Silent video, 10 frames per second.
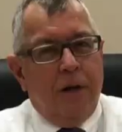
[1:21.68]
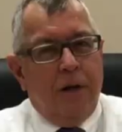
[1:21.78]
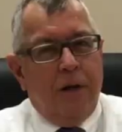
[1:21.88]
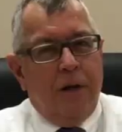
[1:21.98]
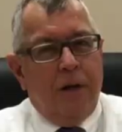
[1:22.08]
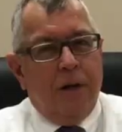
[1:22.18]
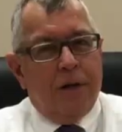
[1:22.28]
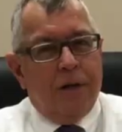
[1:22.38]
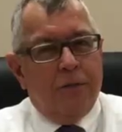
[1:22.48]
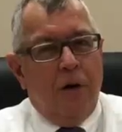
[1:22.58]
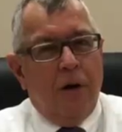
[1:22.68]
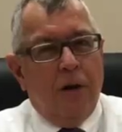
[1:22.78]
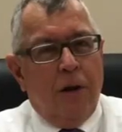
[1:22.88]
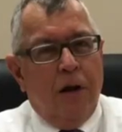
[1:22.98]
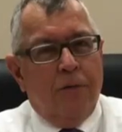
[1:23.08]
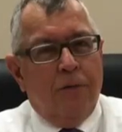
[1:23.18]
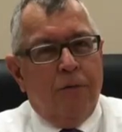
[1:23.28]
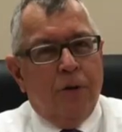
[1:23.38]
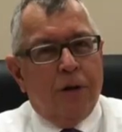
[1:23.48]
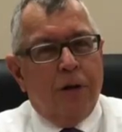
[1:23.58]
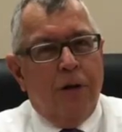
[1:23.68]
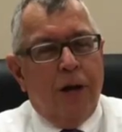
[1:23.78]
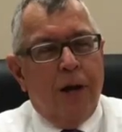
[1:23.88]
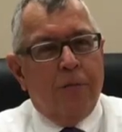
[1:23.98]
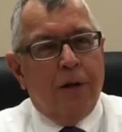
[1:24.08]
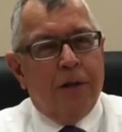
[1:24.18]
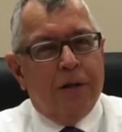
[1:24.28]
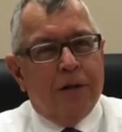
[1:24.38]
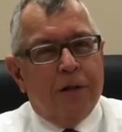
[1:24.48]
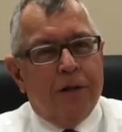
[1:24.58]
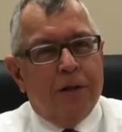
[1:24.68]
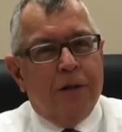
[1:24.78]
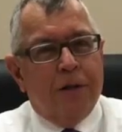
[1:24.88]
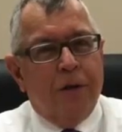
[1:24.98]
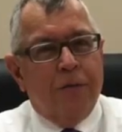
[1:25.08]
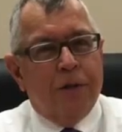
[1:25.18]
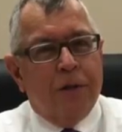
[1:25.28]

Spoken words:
And as well, I've worked on ambulance since I was